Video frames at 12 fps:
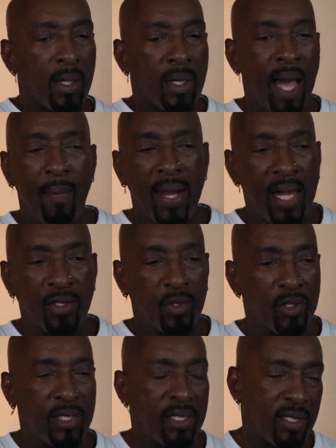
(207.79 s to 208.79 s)
common
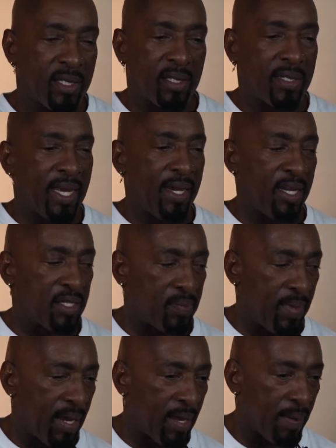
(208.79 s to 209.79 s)
logical sense, just to say this,
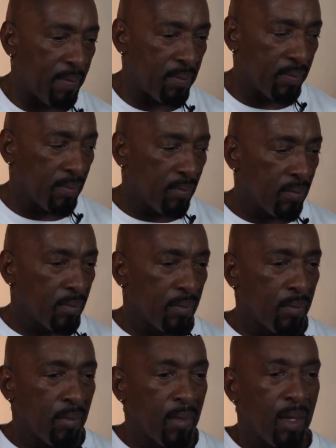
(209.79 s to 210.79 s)
man.
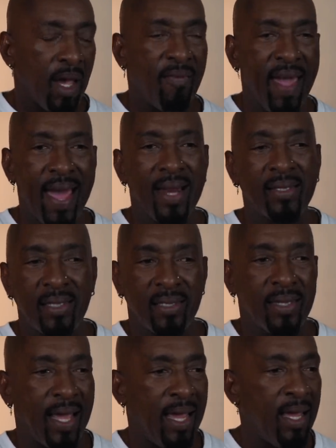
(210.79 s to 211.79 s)
If had us
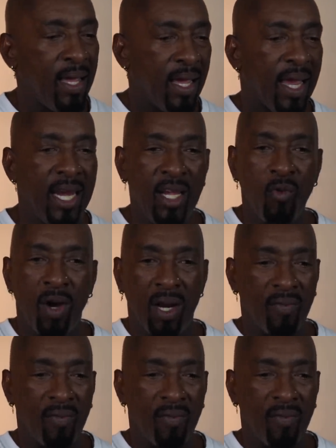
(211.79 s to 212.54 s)
just say any one